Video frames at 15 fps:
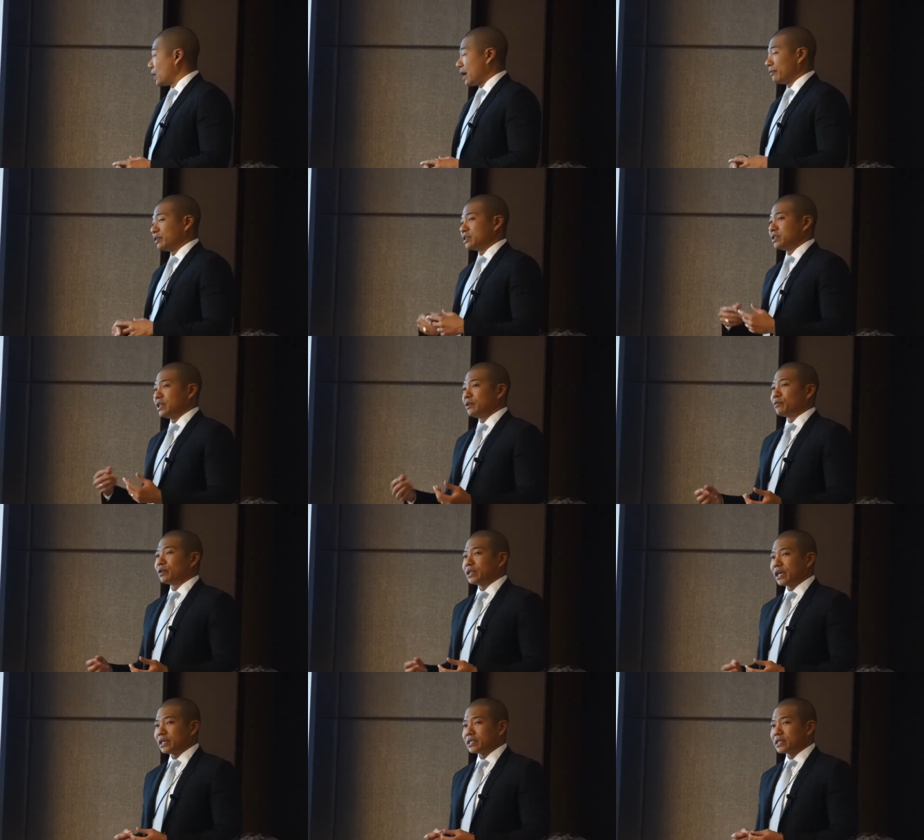you have this need for
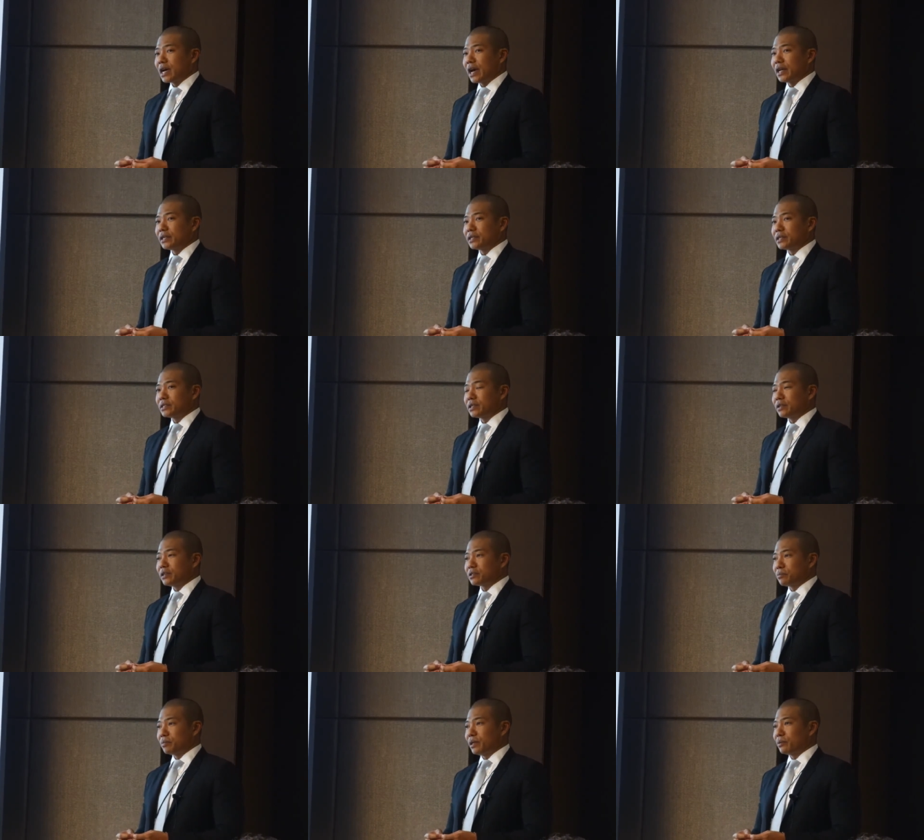data scientists, and
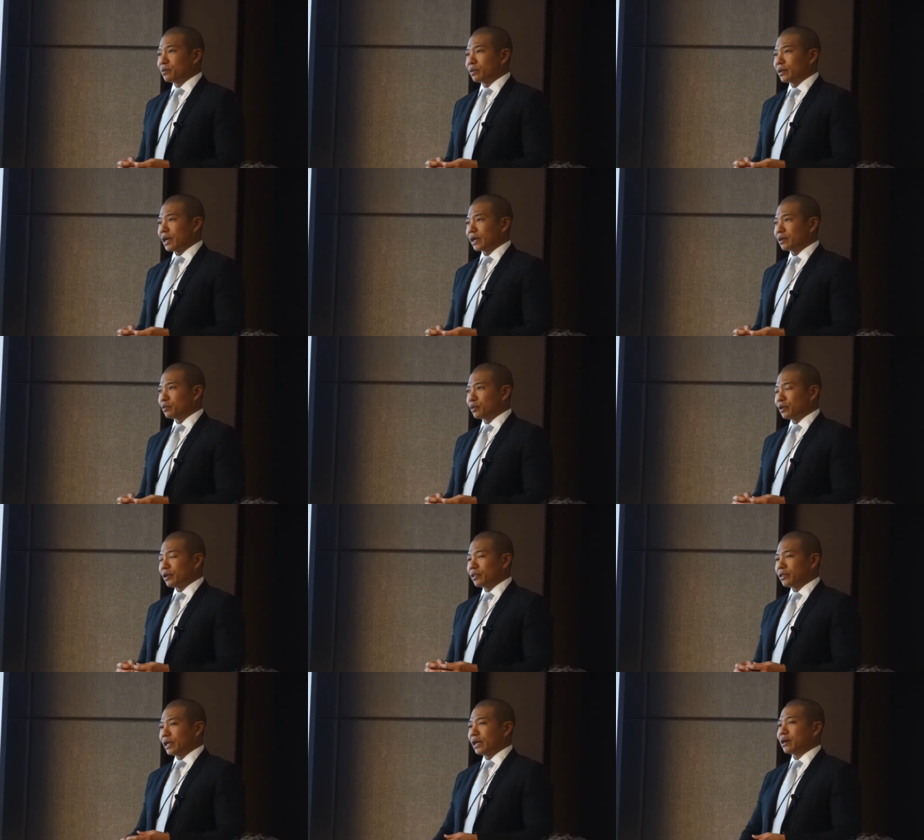these are people that can really
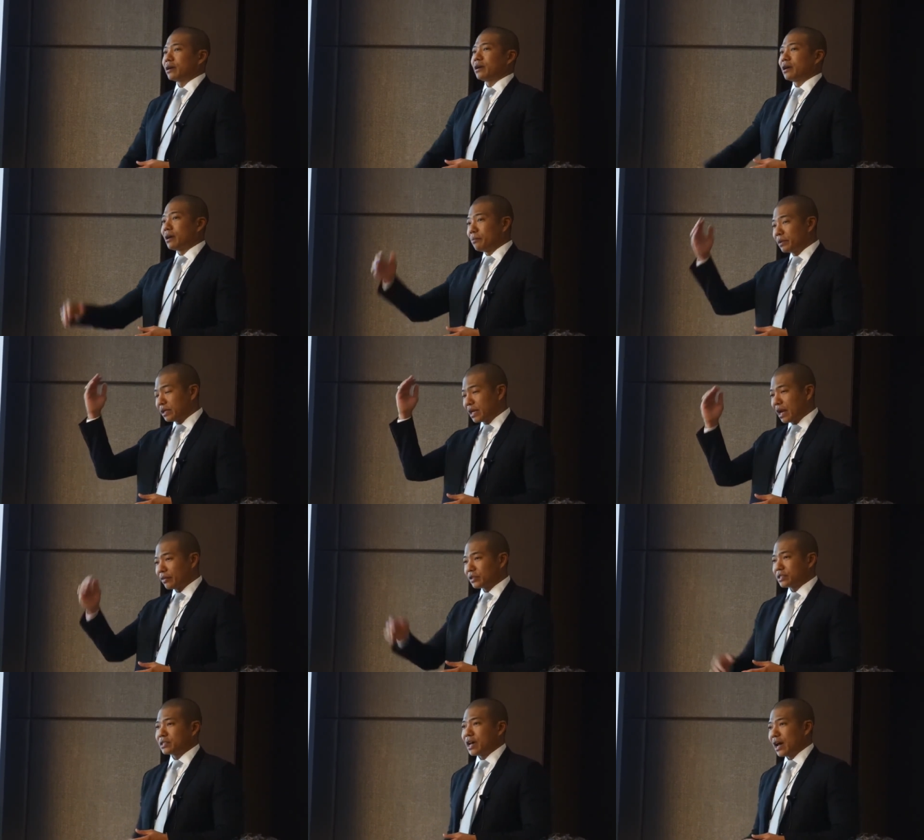think up and
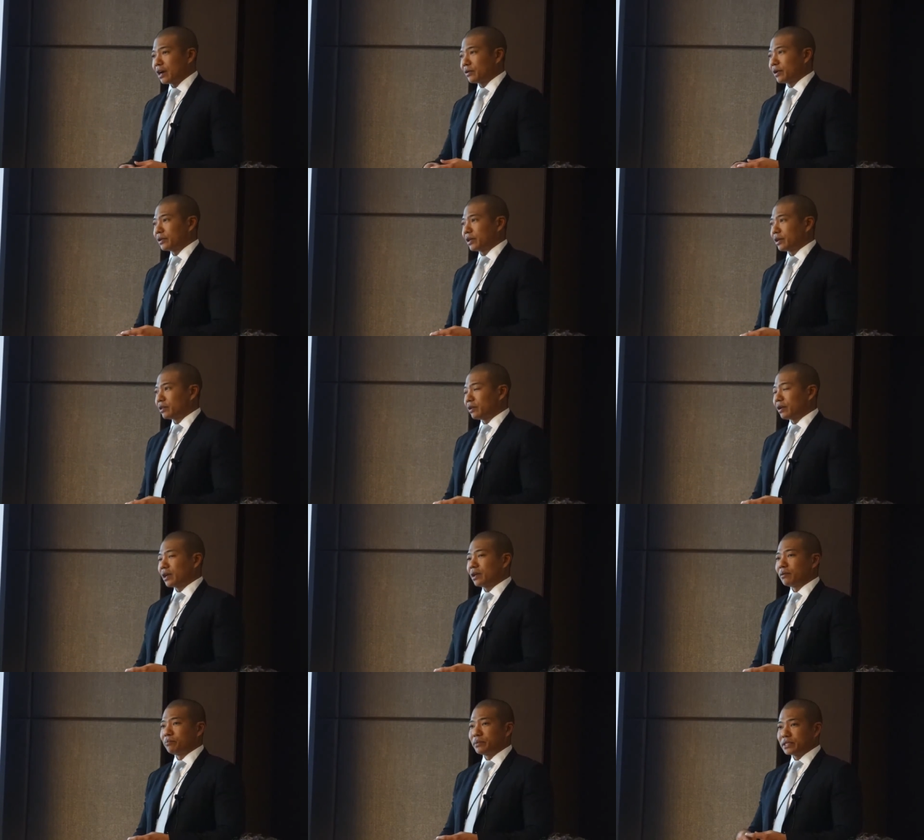down the stack, right? They can look
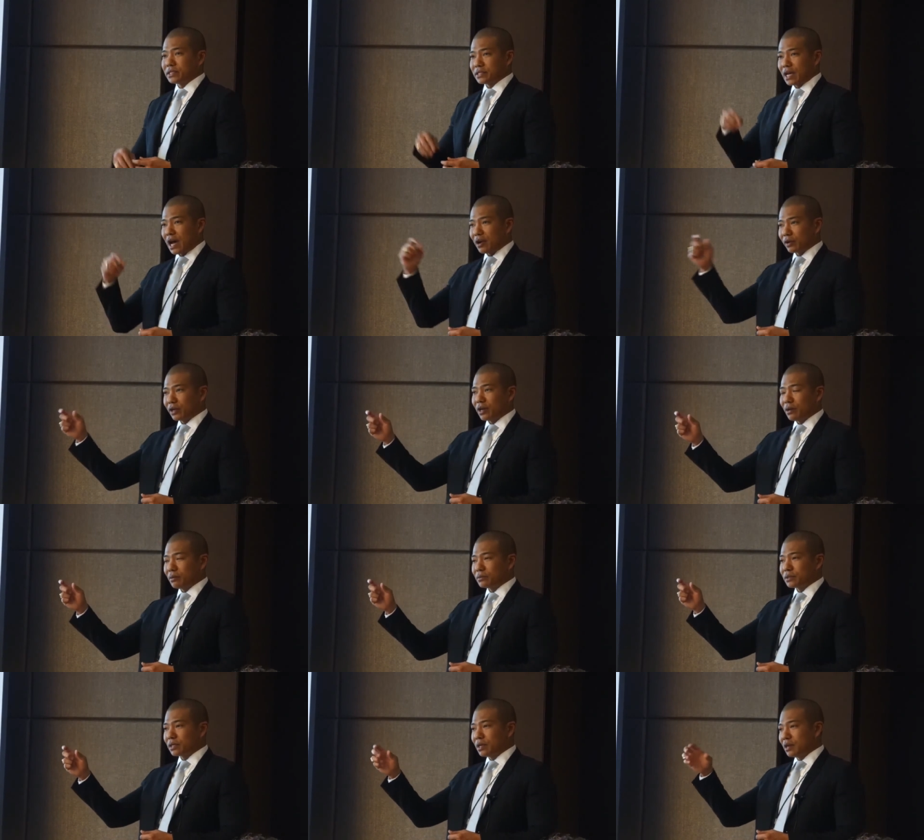at business
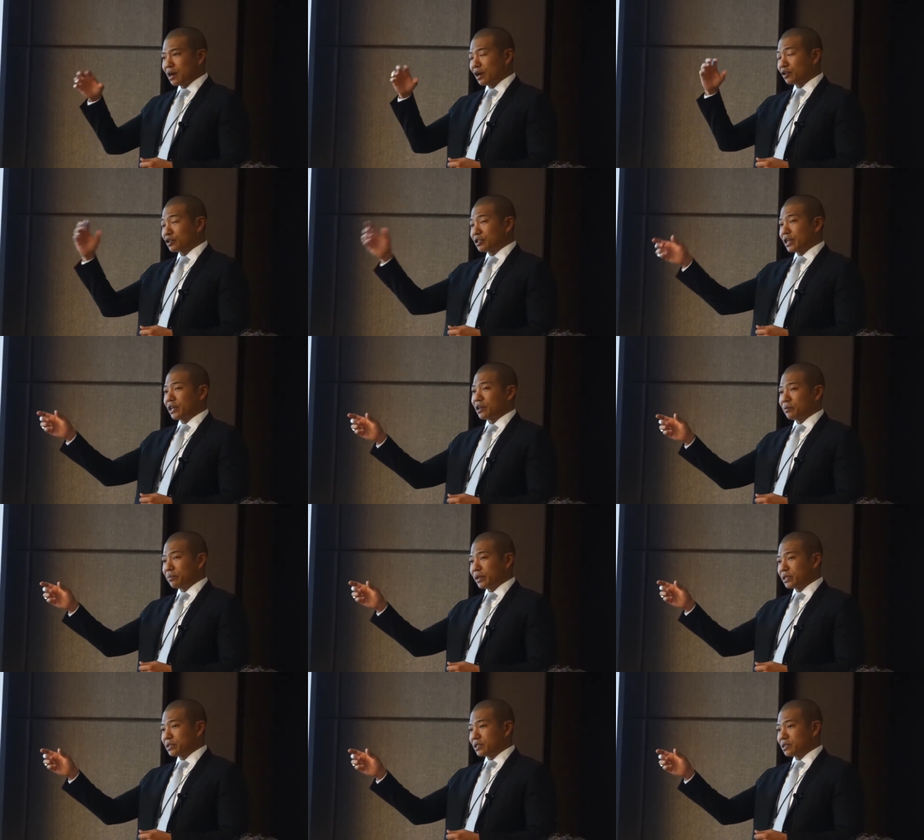outcomes, understand your
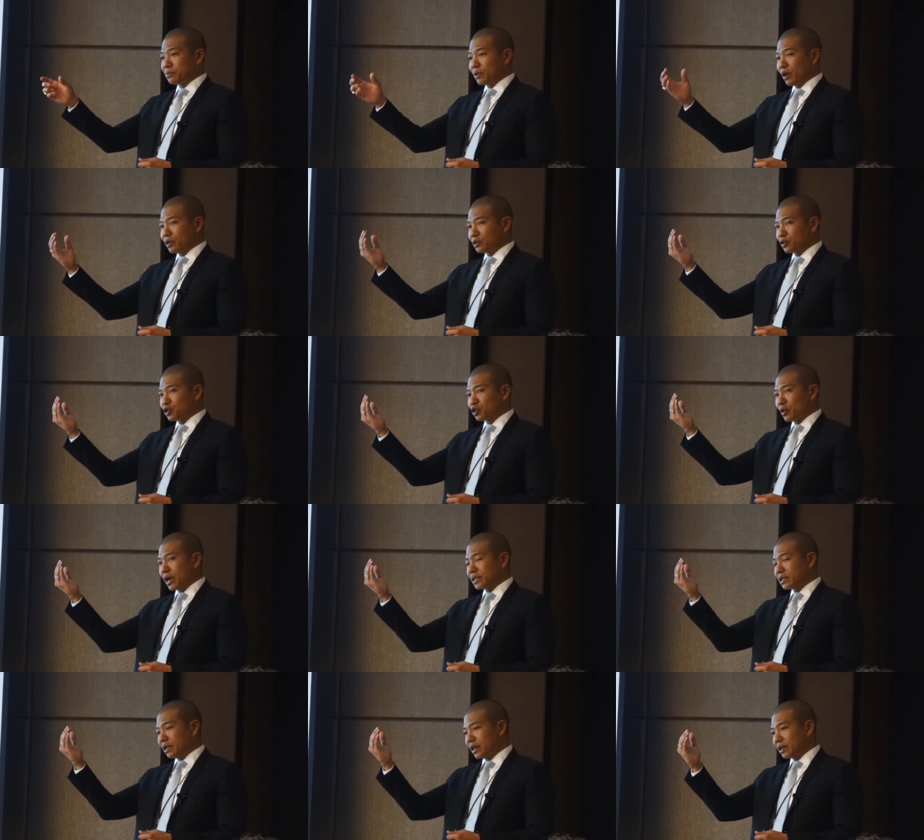business, but also
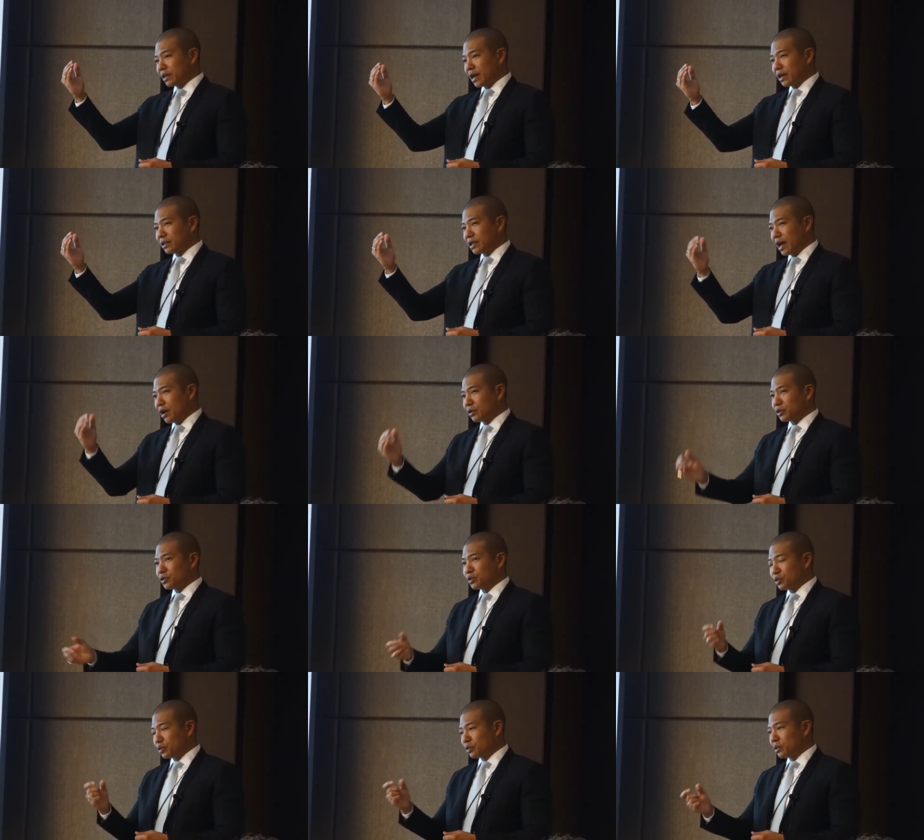translate that down
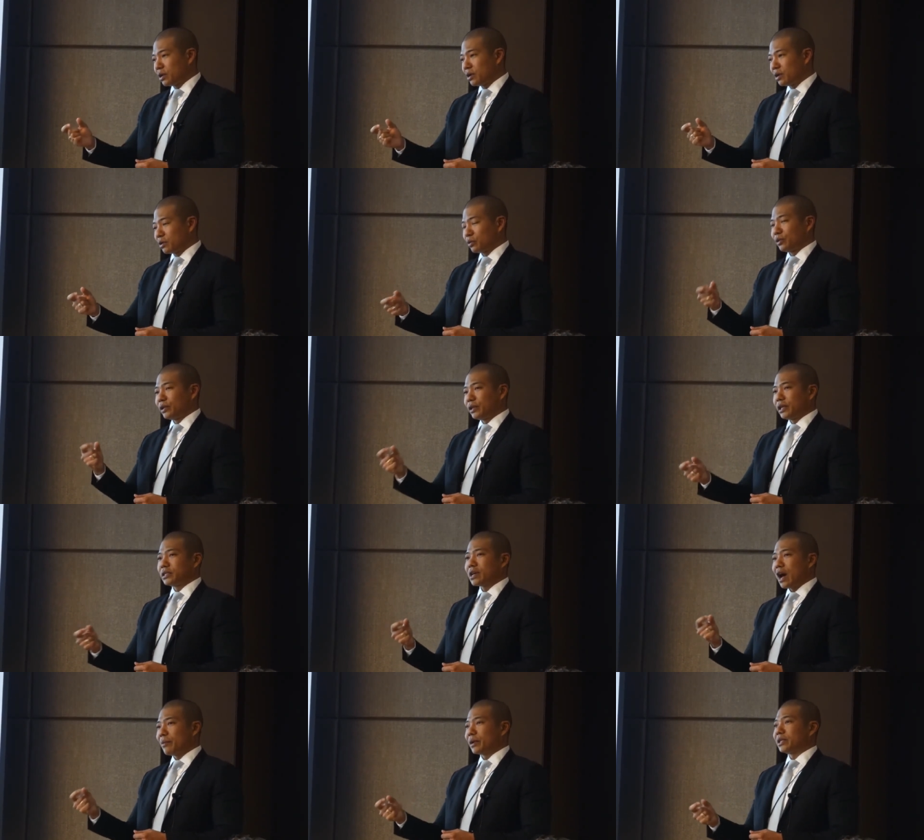to really the
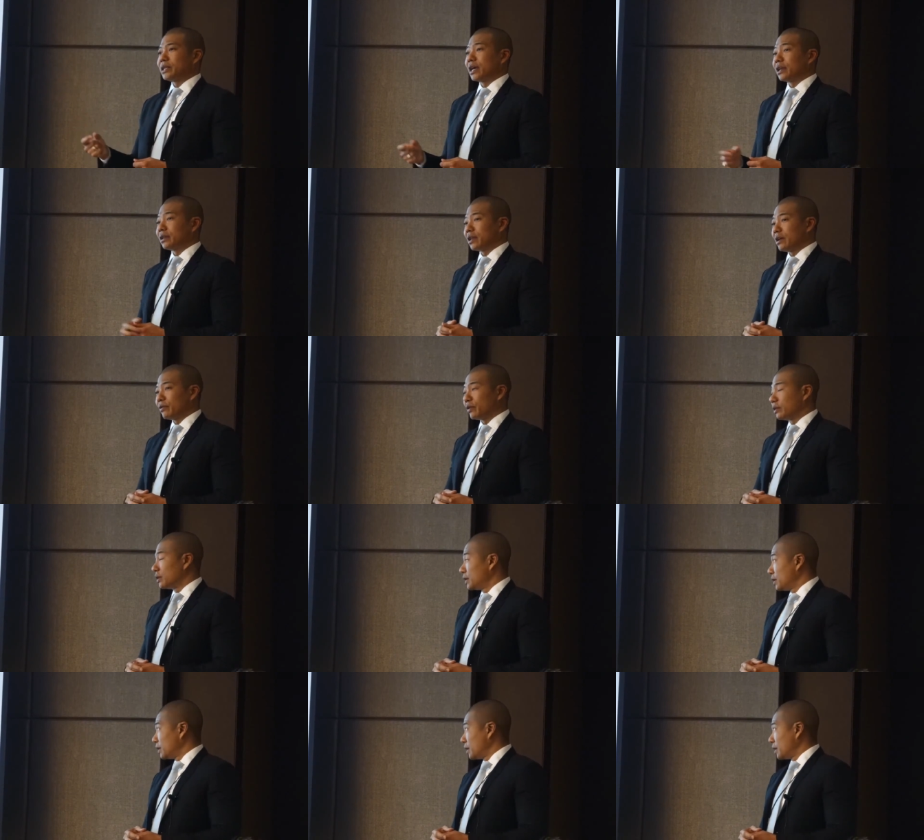atomic data level.